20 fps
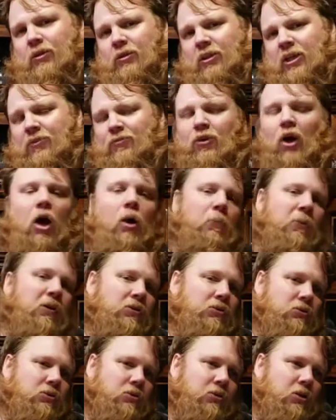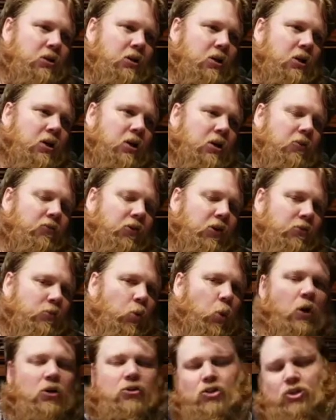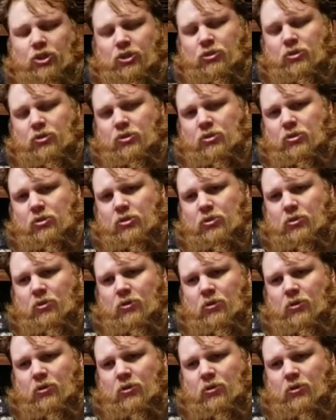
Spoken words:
Leave comments. If you have questions,